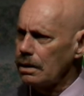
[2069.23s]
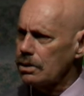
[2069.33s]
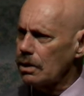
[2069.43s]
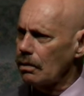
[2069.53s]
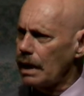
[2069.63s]

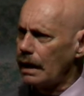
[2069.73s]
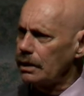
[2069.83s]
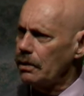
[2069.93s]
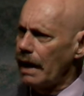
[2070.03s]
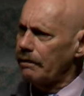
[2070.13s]
so that
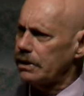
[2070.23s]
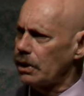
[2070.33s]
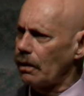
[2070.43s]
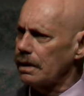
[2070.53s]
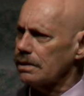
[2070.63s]
you have a
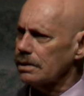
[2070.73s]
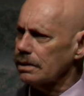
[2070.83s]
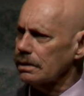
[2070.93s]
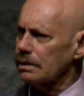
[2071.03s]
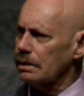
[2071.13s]

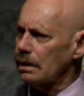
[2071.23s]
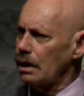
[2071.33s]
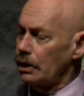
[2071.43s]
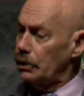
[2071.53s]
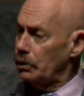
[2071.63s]
choice.
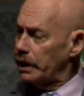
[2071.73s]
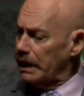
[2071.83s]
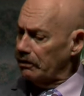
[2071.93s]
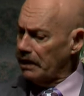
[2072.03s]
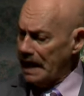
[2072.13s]
You
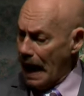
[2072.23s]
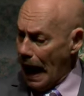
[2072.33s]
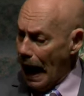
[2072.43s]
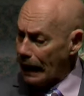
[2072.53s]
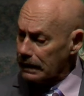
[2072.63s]
can
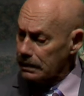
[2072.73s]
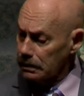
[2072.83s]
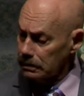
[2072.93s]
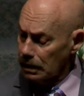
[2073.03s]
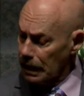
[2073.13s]
react
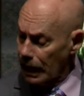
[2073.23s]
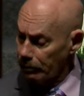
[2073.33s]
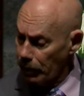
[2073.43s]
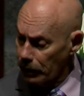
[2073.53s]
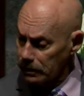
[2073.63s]
to
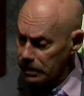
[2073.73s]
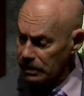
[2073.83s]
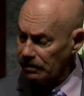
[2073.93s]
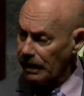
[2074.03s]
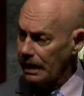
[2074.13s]
that
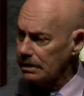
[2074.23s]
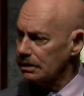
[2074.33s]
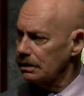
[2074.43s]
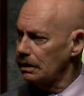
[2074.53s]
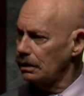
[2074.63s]
person's
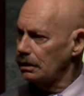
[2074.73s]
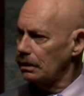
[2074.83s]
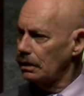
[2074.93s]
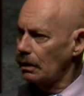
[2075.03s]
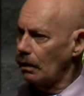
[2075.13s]
flesh,
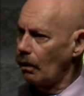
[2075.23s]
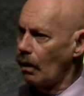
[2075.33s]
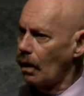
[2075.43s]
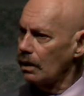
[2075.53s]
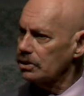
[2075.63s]

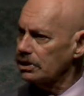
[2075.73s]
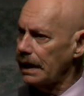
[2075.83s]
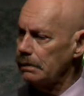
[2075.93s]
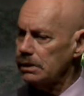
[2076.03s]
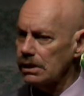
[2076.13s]
or
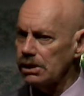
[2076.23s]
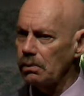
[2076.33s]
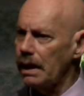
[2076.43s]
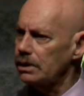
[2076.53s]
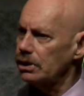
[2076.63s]
same
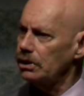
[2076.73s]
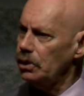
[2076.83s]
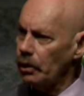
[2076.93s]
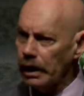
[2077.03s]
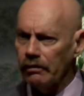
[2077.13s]
situation,
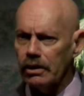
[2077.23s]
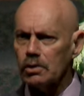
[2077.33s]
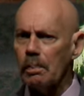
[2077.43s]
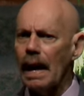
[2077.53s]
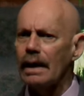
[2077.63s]
you can
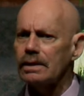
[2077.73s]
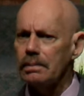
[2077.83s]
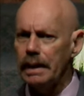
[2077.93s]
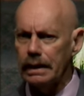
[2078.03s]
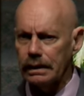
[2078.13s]
respond
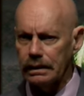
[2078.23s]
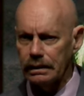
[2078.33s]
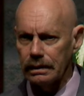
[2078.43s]
to me.